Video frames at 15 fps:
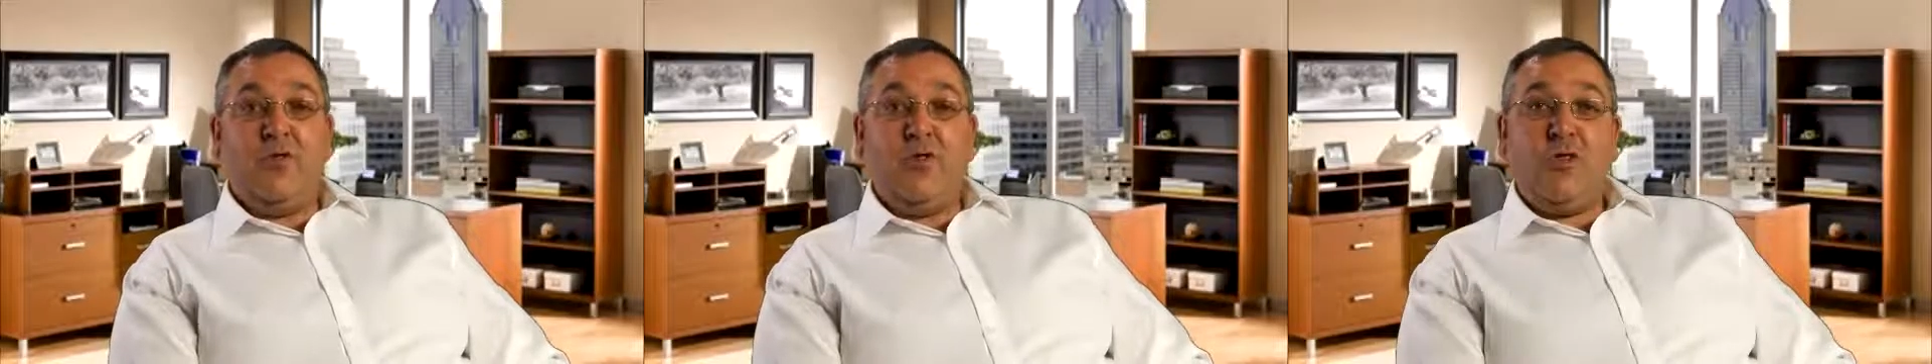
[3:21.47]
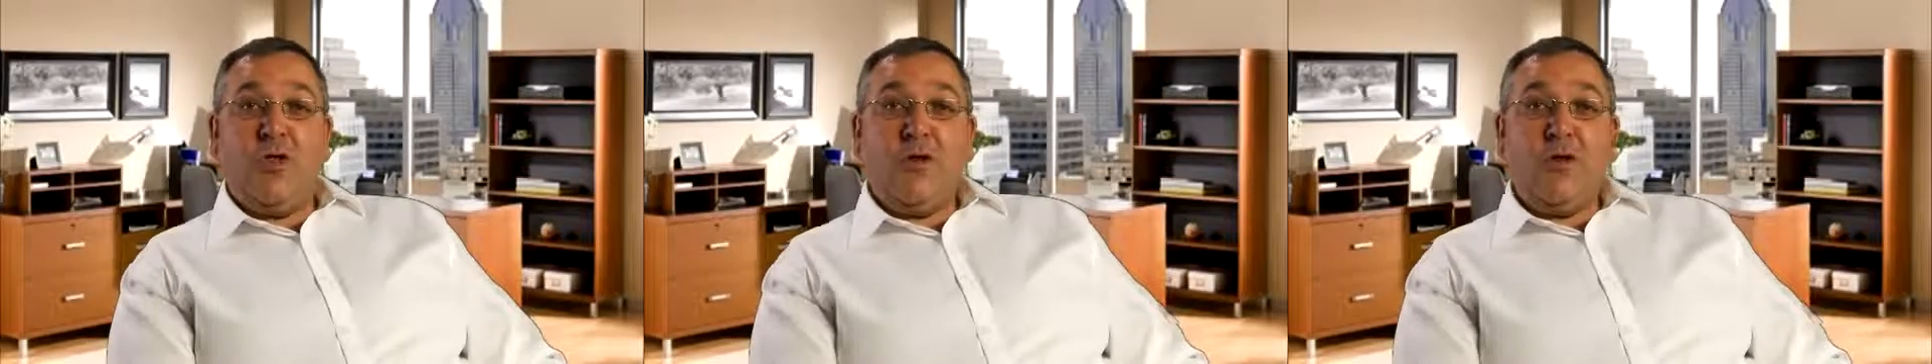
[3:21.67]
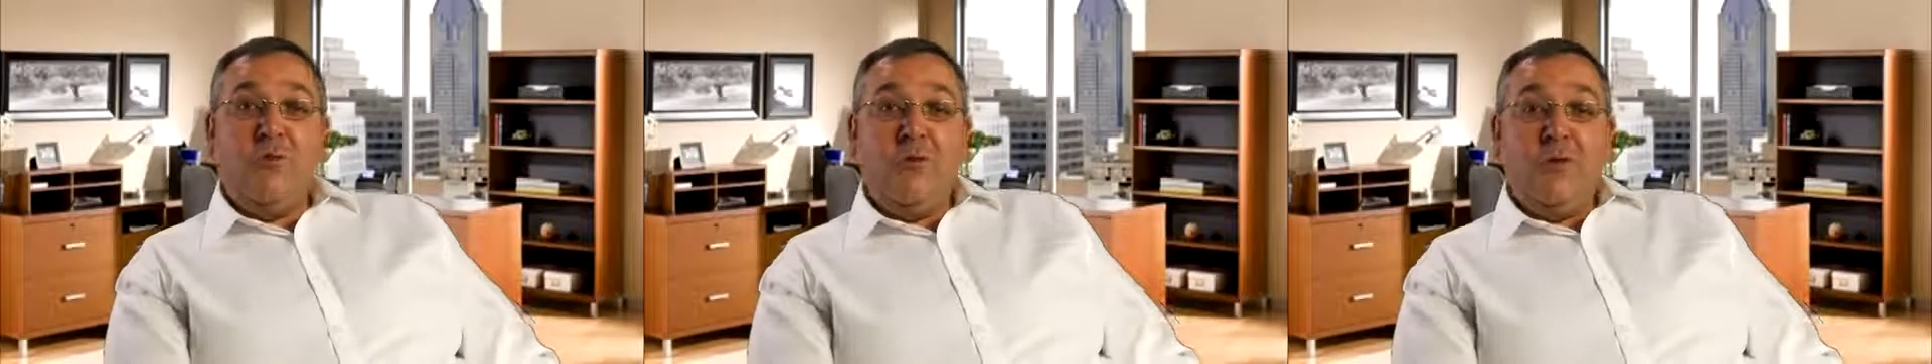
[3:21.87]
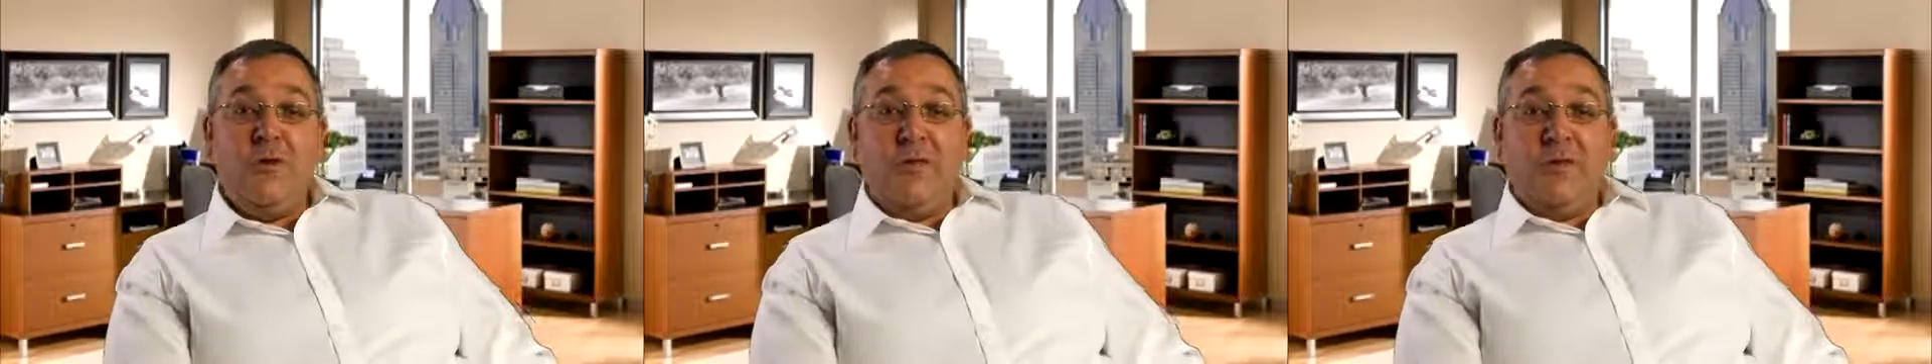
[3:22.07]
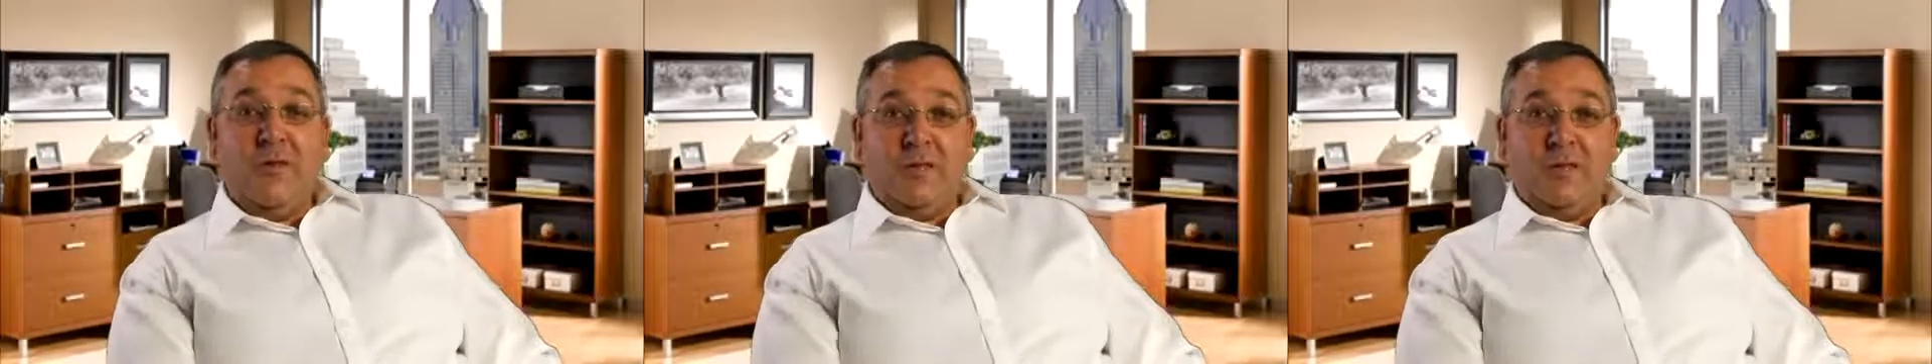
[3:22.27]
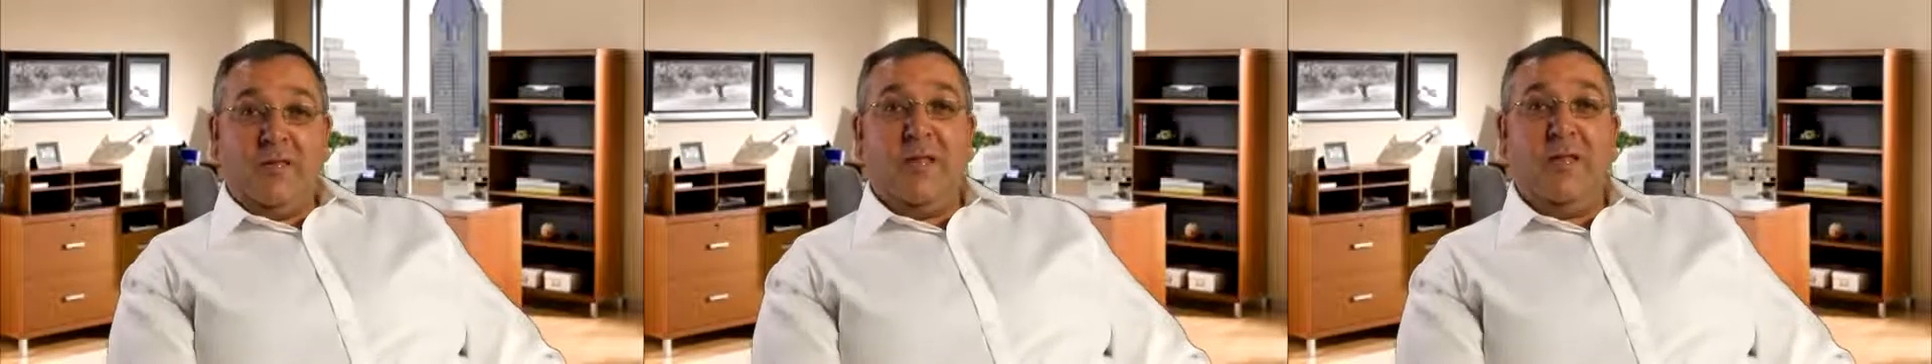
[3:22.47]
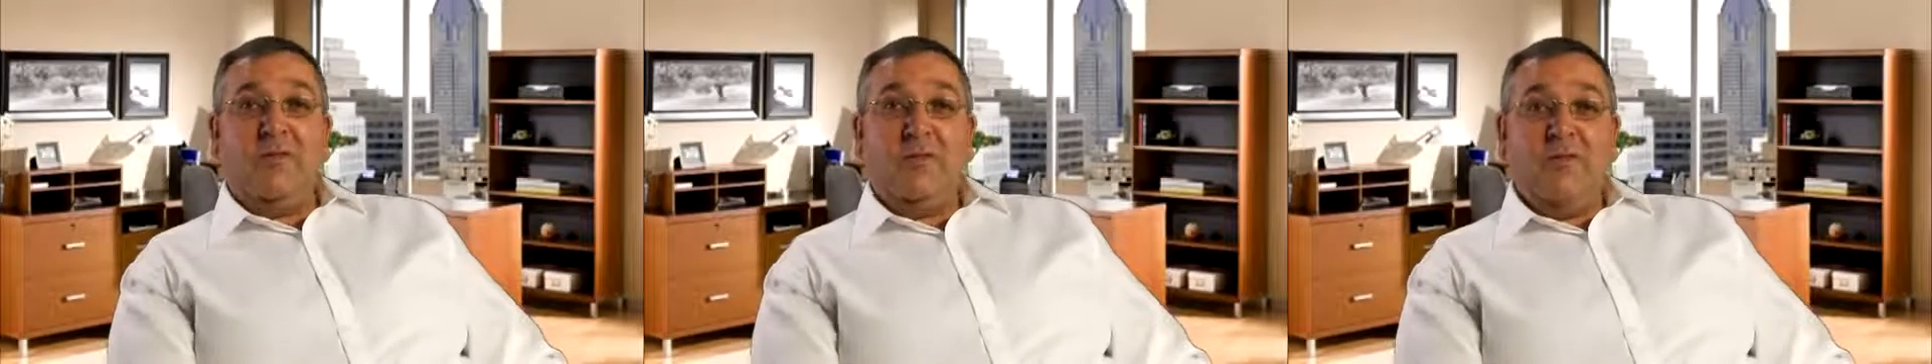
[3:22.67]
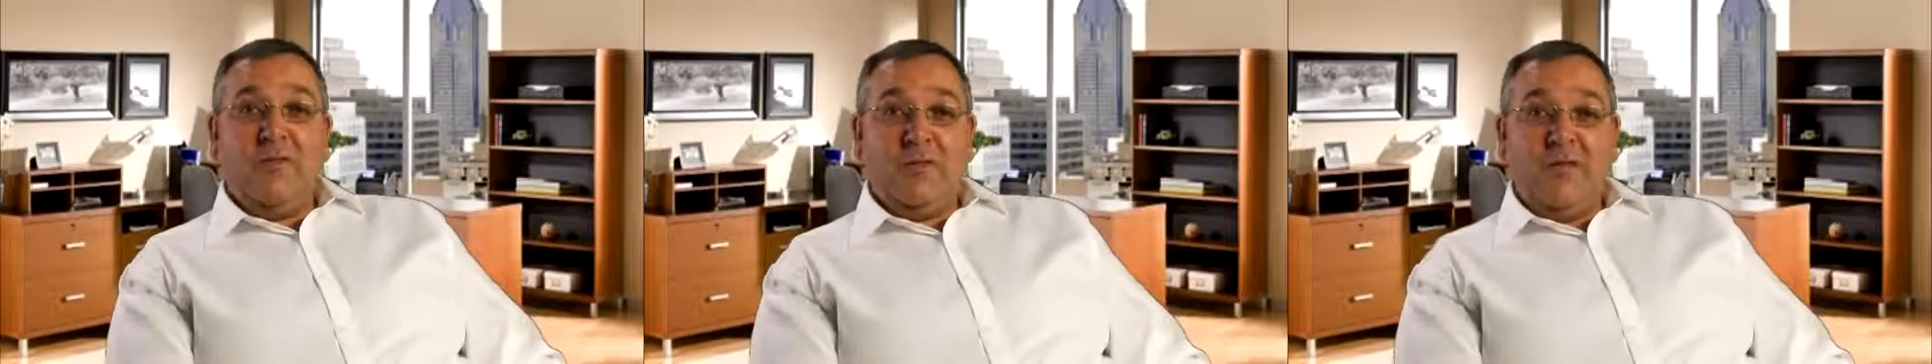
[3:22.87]
shown, the
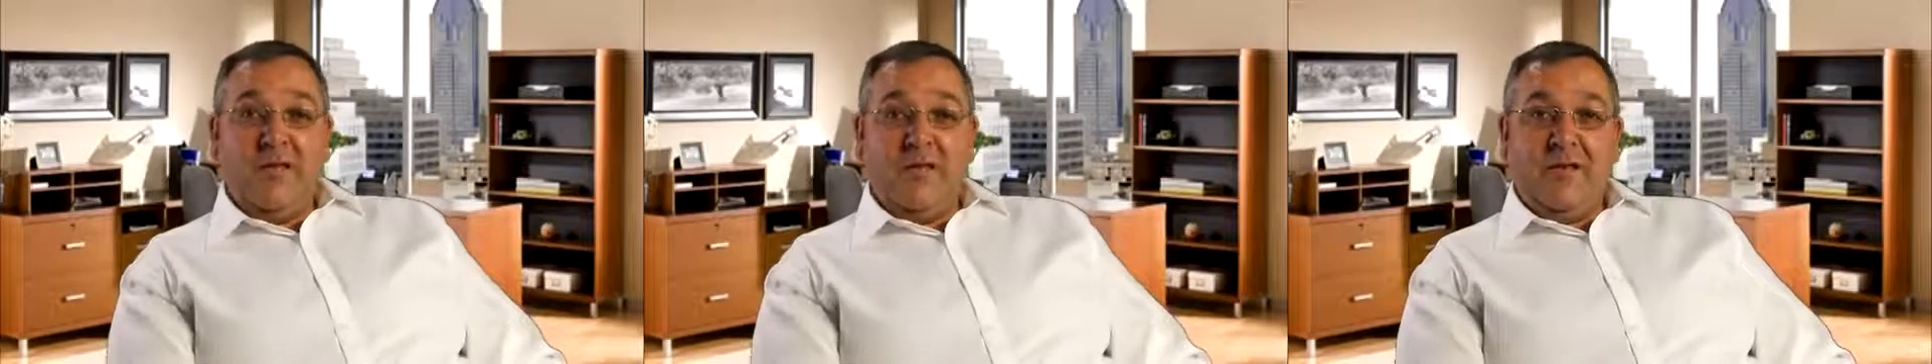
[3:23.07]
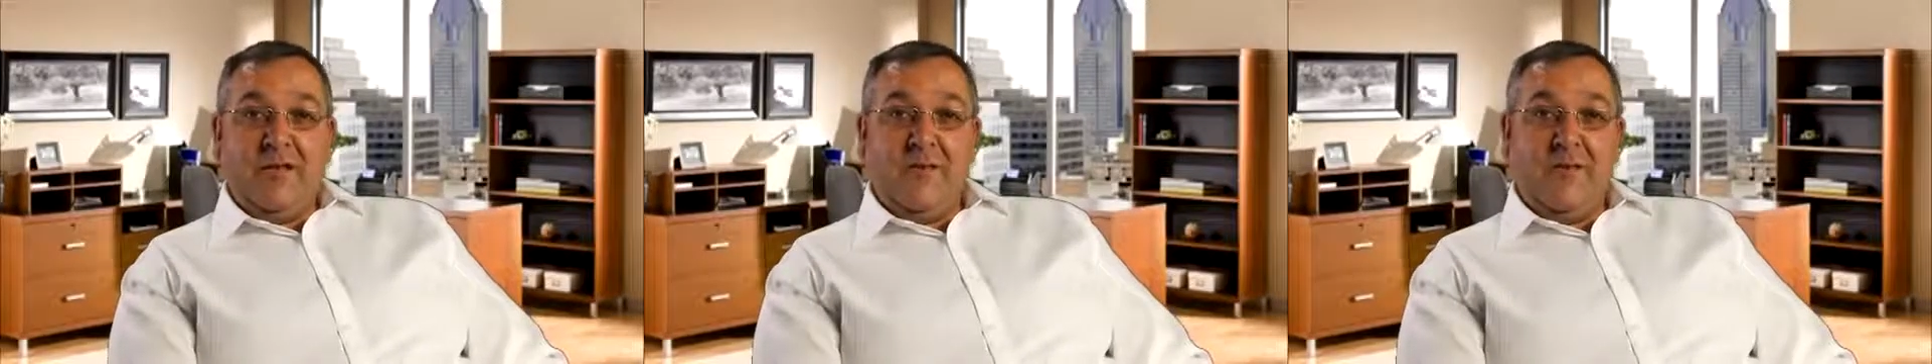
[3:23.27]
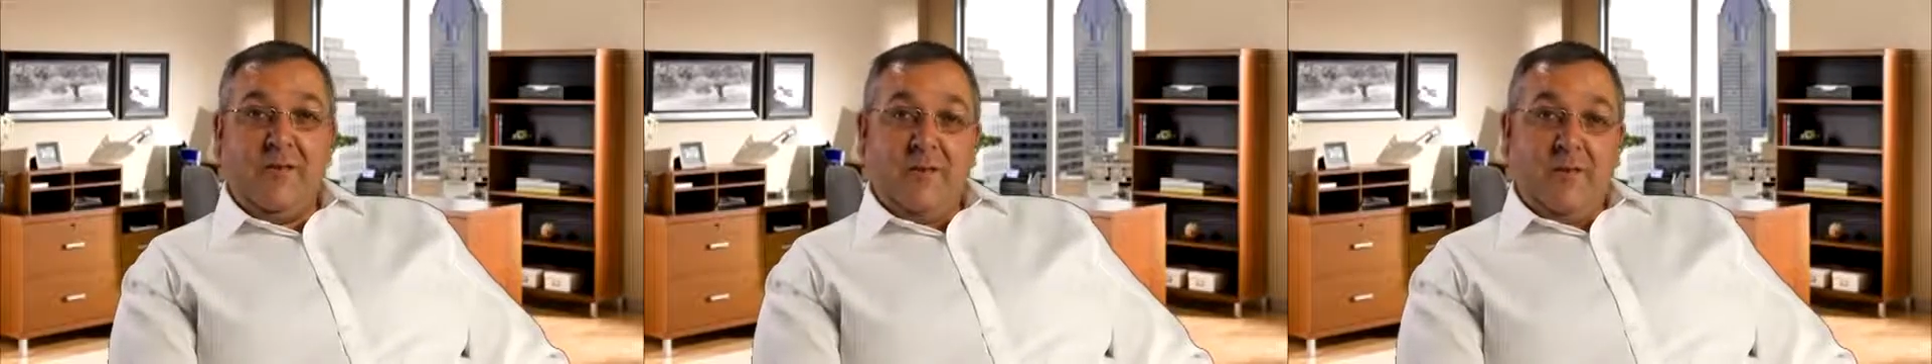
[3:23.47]
cabling was hidden,